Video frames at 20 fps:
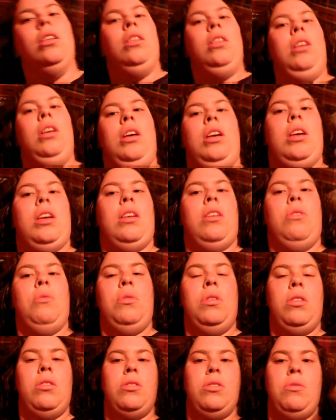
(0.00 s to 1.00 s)

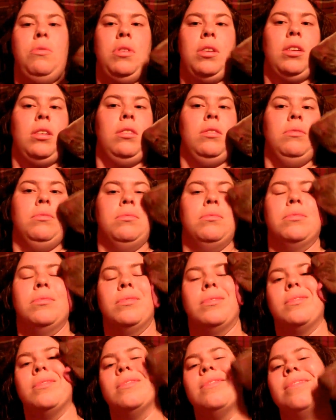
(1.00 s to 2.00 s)
what are you doing?
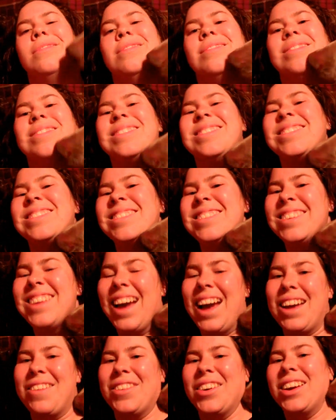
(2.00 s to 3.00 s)

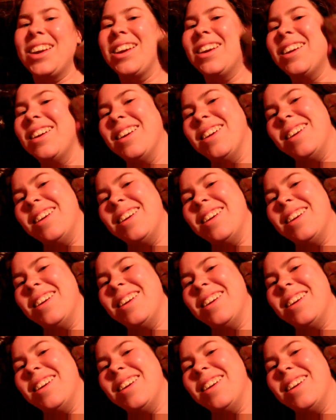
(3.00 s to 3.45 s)
Hi, buddy.